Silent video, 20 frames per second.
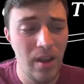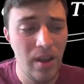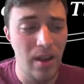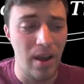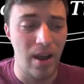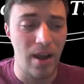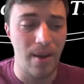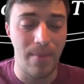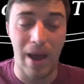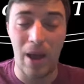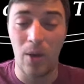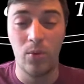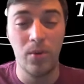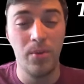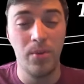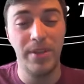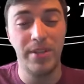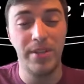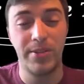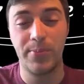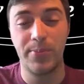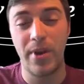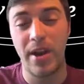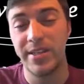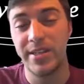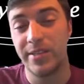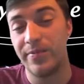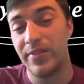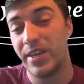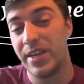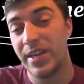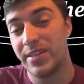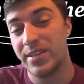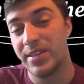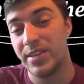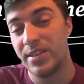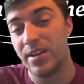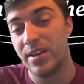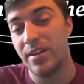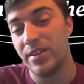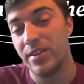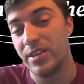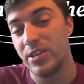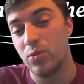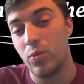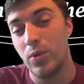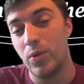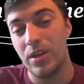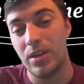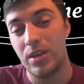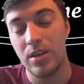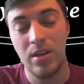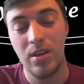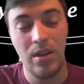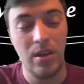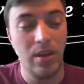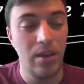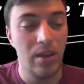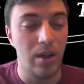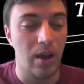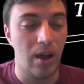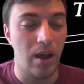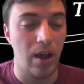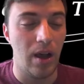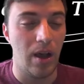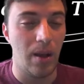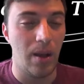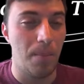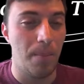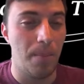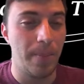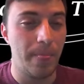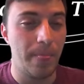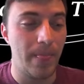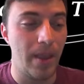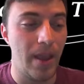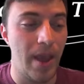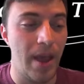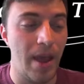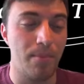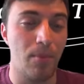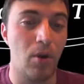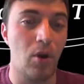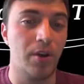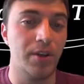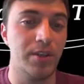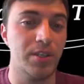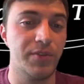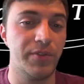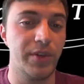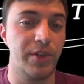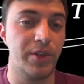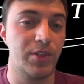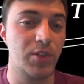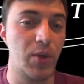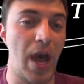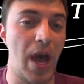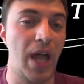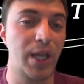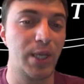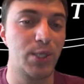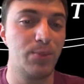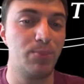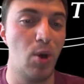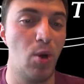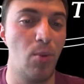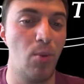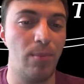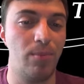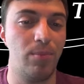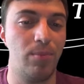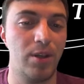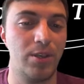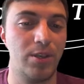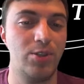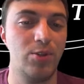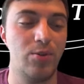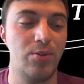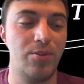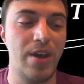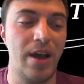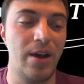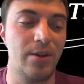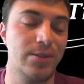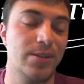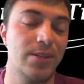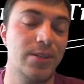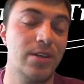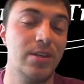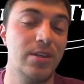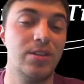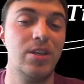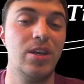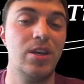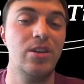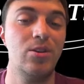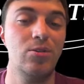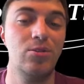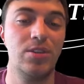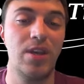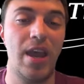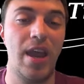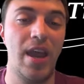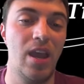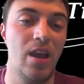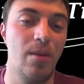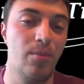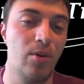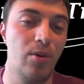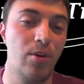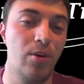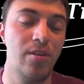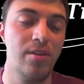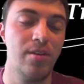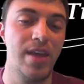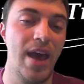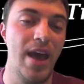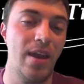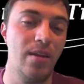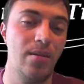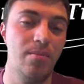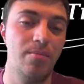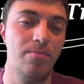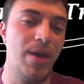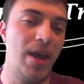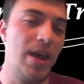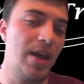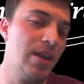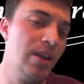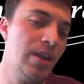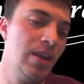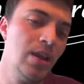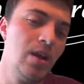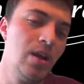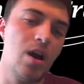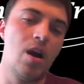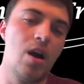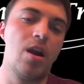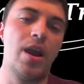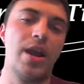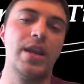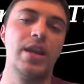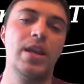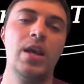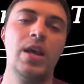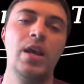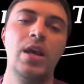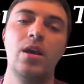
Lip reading: I wouldn't be surprised if he gets it done this week at Martinsville. So Alex Bowman plus 2,000. Continue to hammer that bet. All right.